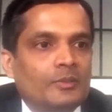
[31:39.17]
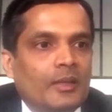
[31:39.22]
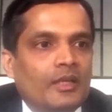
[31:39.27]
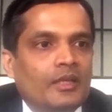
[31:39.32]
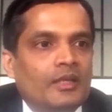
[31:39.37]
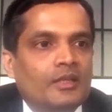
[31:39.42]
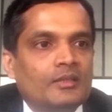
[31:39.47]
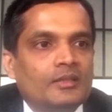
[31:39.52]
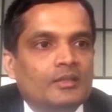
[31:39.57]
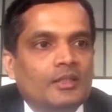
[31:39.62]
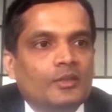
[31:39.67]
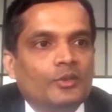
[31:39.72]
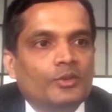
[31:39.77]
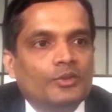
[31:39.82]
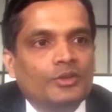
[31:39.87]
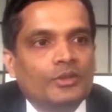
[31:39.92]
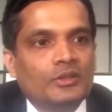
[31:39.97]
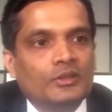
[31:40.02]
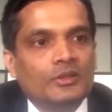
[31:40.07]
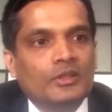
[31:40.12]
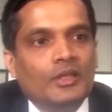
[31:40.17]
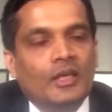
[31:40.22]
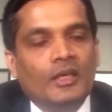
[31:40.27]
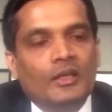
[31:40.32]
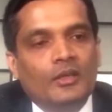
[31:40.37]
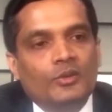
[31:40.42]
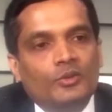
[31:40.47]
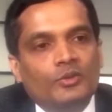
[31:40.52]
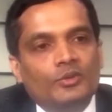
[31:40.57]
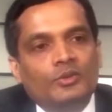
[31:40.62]
Although first one or two
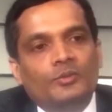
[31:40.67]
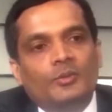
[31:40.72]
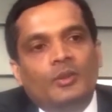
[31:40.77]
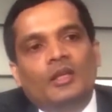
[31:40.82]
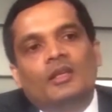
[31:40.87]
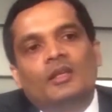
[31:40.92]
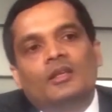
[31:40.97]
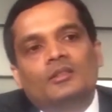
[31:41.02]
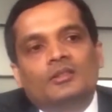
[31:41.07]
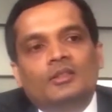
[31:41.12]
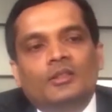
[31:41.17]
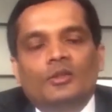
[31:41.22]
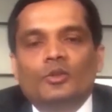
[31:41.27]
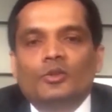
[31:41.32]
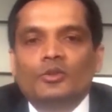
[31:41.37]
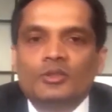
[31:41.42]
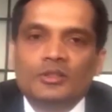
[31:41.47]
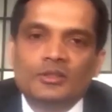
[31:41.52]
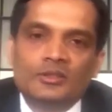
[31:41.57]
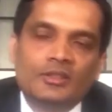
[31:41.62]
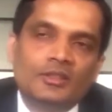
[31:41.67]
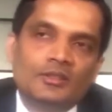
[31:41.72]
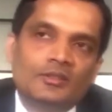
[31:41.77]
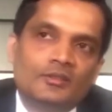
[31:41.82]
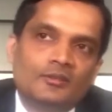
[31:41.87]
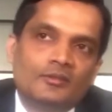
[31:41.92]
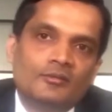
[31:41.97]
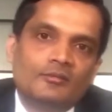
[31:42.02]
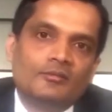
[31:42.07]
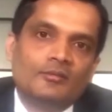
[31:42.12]
weeks, we always advise the
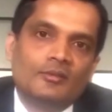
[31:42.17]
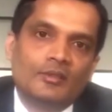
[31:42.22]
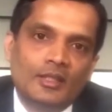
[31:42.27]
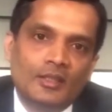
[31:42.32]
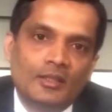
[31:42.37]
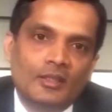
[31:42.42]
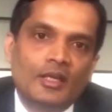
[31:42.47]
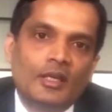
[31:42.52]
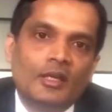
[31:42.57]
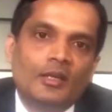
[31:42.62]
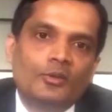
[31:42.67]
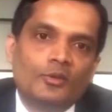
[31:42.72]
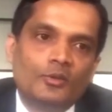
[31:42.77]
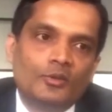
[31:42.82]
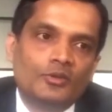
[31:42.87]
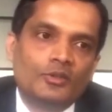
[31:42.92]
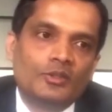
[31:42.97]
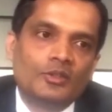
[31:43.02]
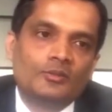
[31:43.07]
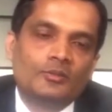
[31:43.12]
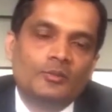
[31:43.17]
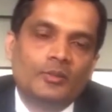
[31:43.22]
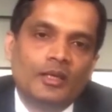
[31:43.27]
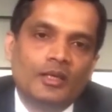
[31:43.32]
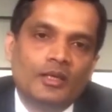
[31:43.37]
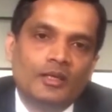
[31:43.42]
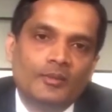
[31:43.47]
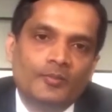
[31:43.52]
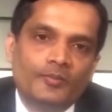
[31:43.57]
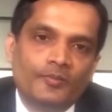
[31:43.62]
patient not to bend forwards,
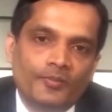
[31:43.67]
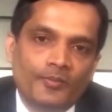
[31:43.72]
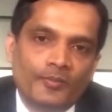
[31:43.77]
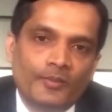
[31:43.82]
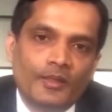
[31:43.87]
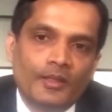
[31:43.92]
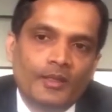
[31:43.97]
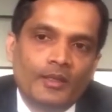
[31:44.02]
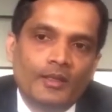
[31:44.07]
not to